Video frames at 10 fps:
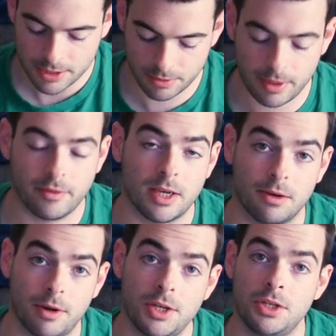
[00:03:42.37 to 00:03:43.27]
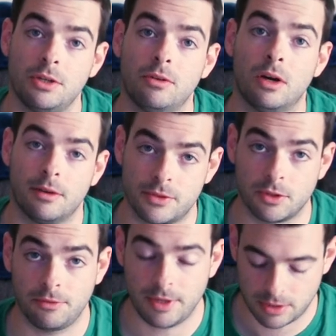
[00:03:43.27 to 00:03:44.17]
So we have a ratio of
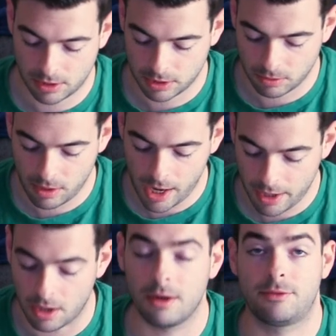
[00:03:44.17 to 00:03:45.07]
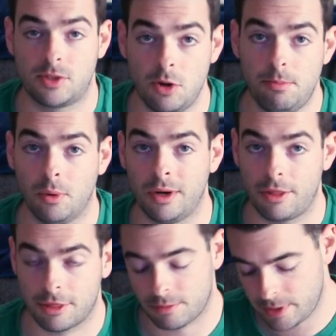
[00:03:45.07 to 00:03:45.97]
sulfate to chloride of
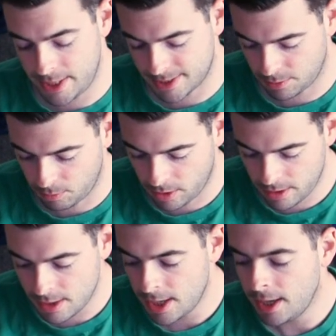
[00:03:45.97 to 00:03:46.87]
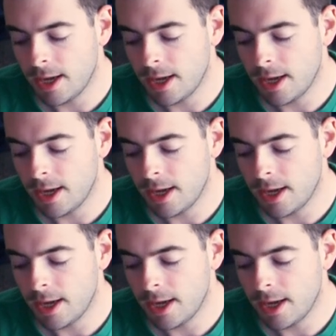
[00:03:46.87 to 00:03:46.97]
2.3 to 1,